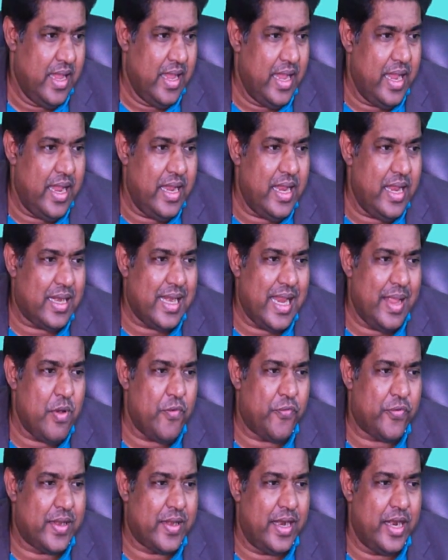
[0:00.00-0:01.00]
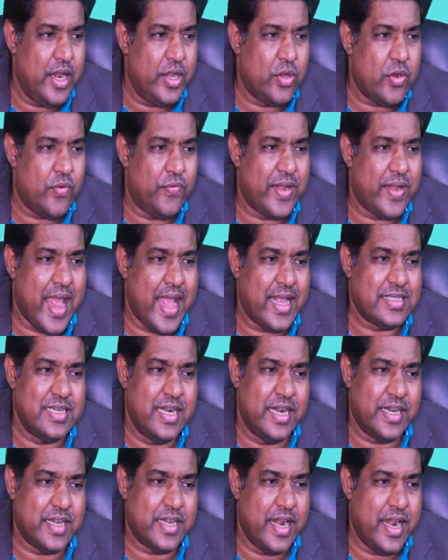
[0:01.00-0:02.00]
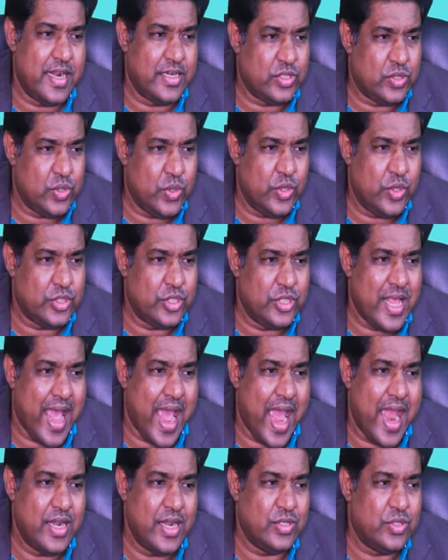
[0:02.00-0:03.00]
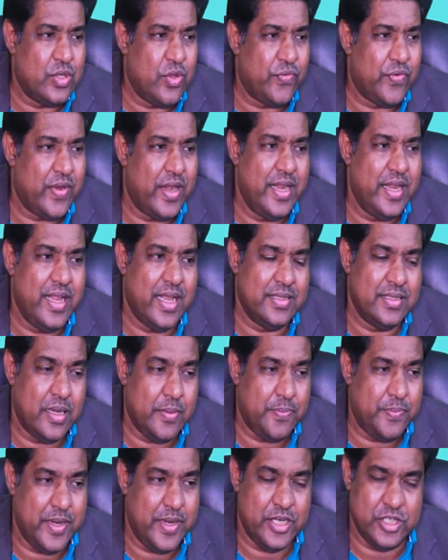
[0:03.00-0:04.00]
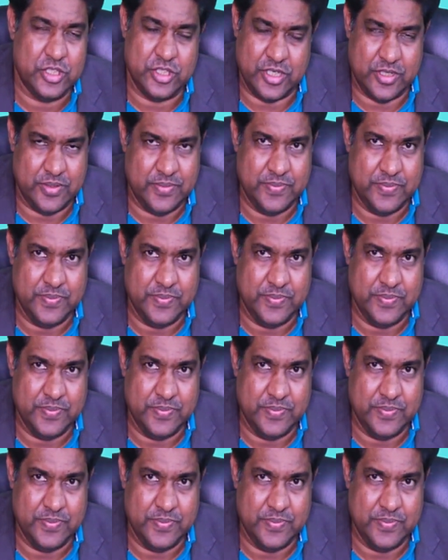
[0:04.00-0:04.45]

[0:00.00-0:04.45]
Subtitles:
Any claim of credit of tax deducted at source in the hands of any other person.